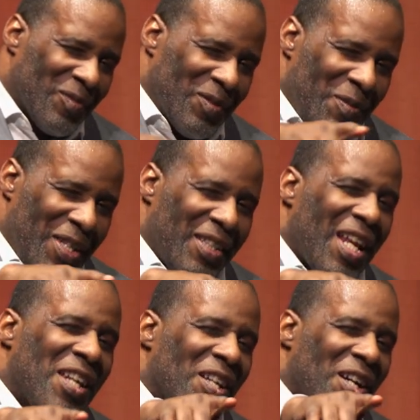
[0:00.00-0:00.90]
let me get
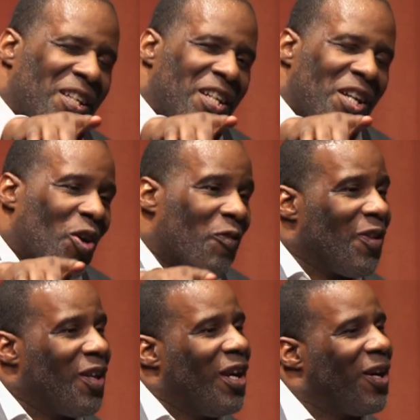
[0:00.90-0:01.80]
that young kid
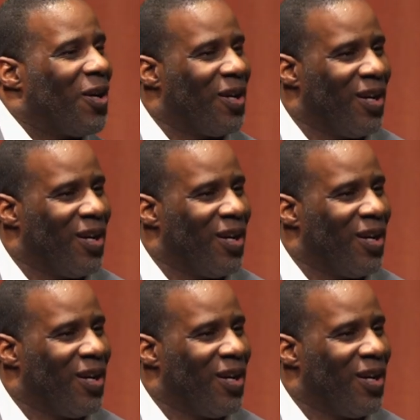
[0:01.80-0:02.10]
over there.